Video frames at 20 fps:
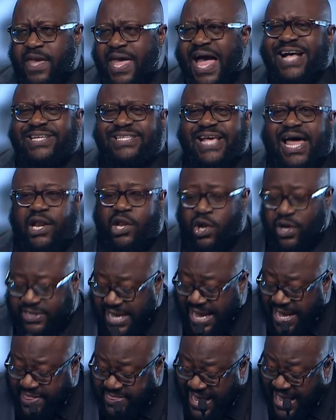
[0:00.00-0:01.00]
As I look
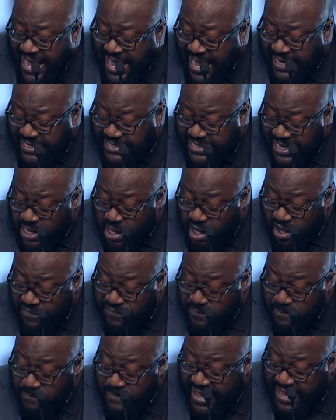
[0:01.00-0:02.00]
at the idea
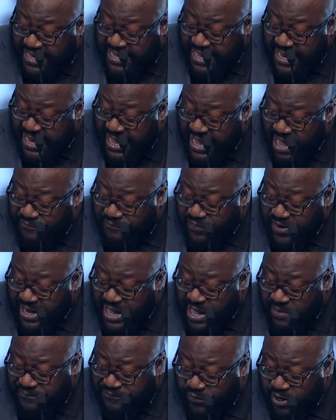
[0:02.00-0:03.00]
of making every
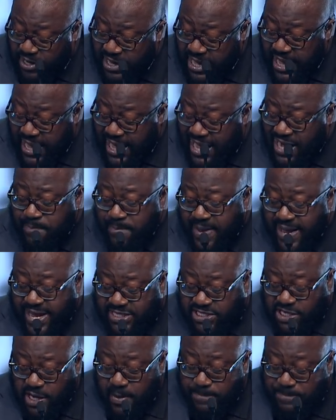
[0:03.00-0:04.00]
effort, it
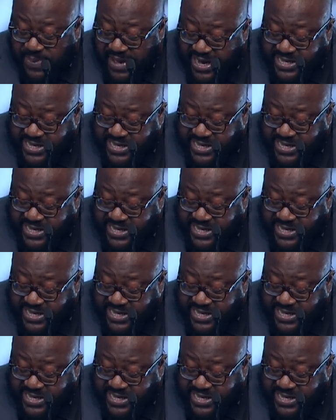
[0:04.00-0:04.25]
means be